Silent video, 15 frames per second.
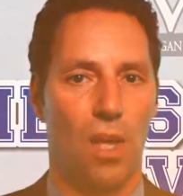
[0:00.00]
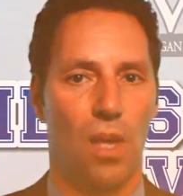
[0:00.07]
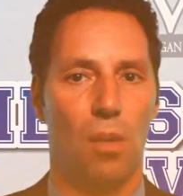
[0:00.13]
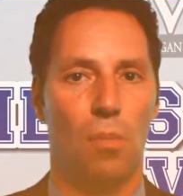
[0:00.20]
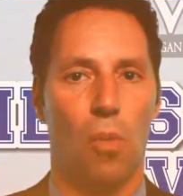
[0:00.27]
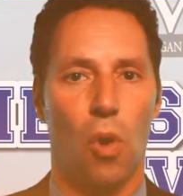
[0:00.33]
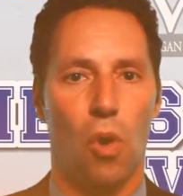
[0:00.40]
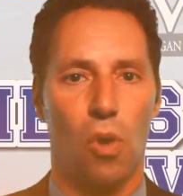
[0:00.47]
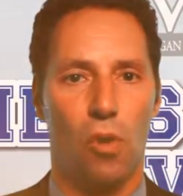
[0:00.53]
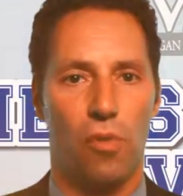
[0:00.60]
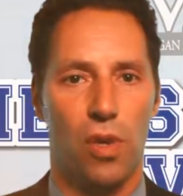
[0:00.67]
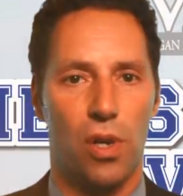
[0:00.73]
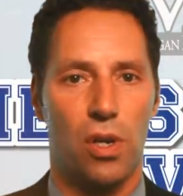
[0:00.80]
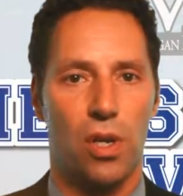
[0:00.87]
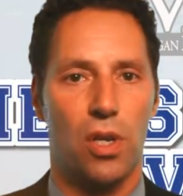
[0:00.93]

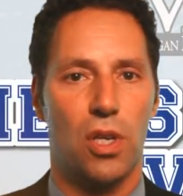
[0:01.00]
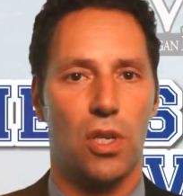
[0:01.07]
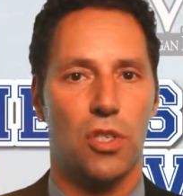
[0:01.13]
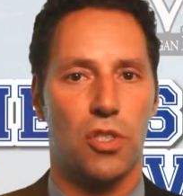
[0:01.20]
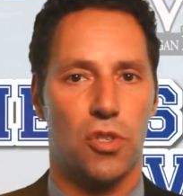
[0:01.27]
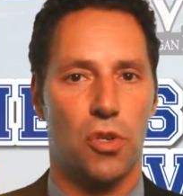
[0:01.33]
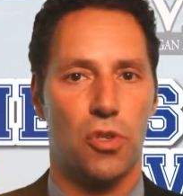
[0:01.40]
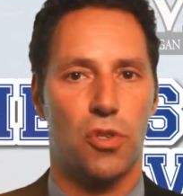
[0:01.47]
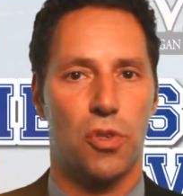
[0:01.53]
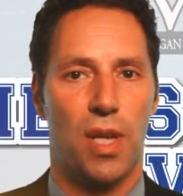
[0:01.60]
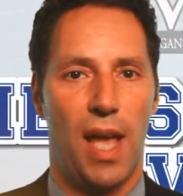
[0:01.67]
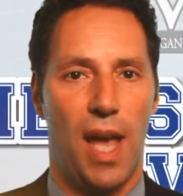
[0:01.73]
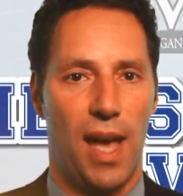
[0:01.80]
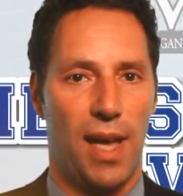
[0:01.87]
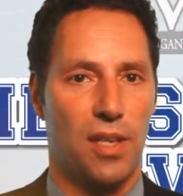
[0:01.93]
Moreover, surgery
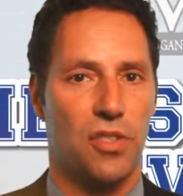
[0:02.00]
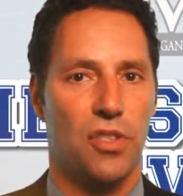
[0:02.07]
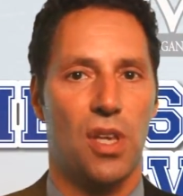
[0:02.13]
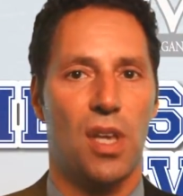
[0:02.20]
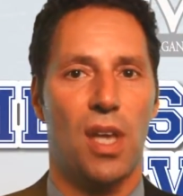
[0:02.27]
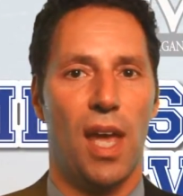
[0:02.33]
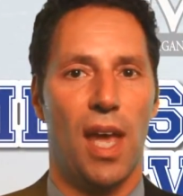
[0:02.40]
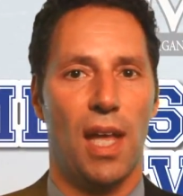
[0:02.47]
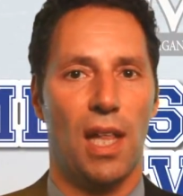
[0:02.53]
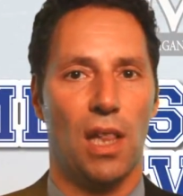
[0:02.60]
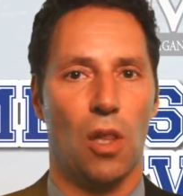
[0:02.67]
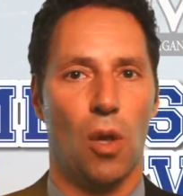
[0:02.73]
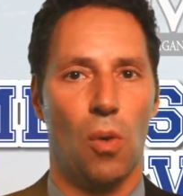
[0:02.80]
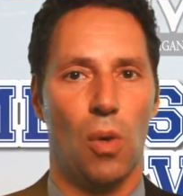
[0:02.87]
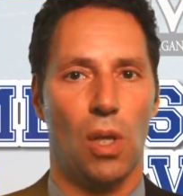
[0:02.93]
has a
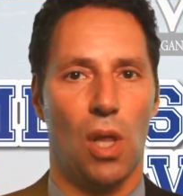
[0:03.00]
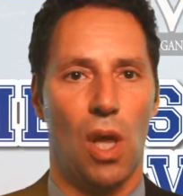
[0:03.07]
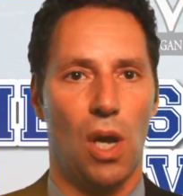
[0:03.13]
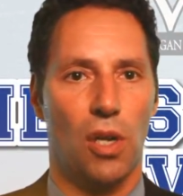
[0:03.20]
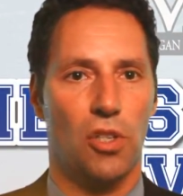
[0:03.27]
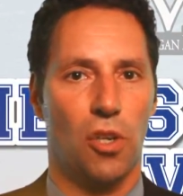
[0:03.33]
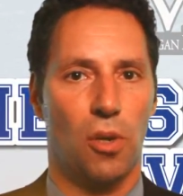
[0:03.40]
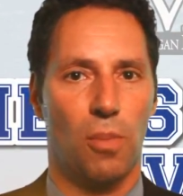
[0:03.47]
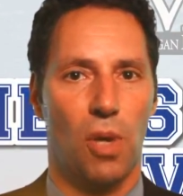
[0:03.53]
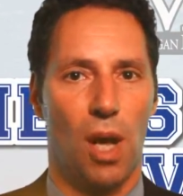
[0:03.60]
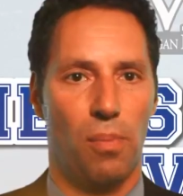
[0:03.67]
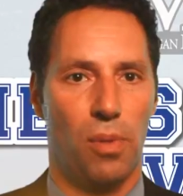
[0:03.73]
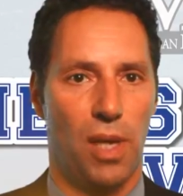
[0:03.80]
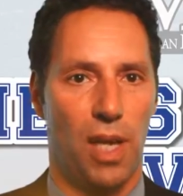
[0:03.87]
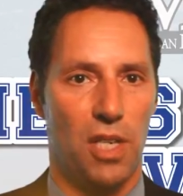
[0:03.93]
lower long term
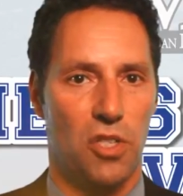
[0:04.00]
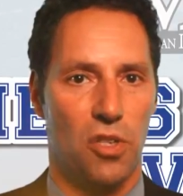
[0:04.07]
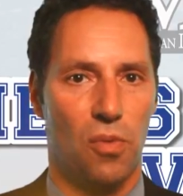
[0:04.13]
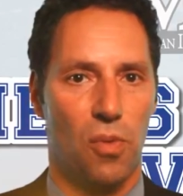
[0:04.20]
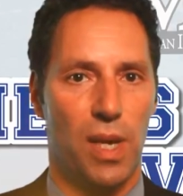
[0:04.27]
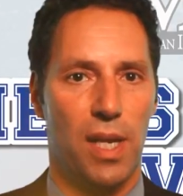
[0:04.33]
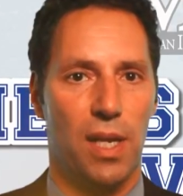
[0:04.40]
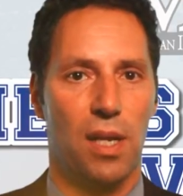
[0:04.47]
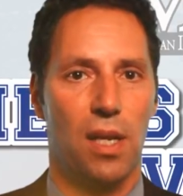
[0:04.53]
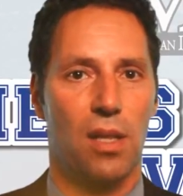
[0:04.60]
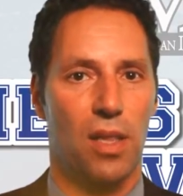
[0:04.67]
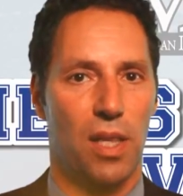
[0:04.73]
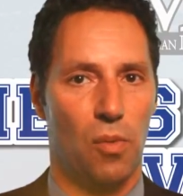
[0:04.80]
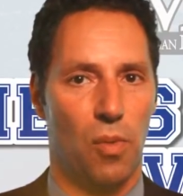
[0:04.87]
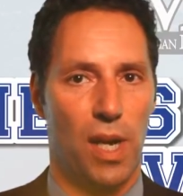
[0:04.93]
complication rate
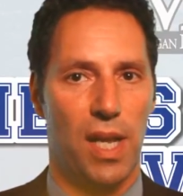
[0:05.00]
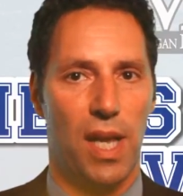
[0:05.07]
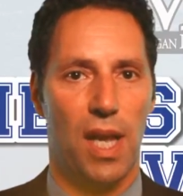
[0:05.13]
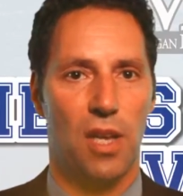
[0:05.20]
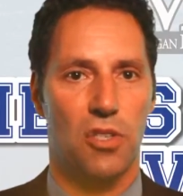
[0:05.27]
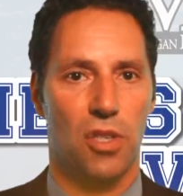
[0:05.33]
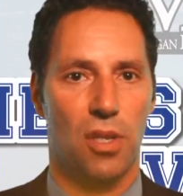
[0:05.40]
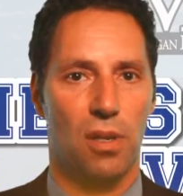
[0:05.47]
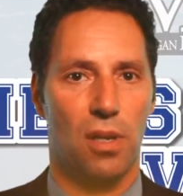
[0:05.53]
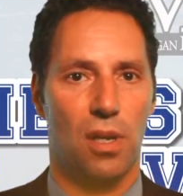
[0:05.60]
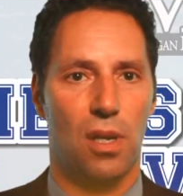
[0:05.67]
than radiation.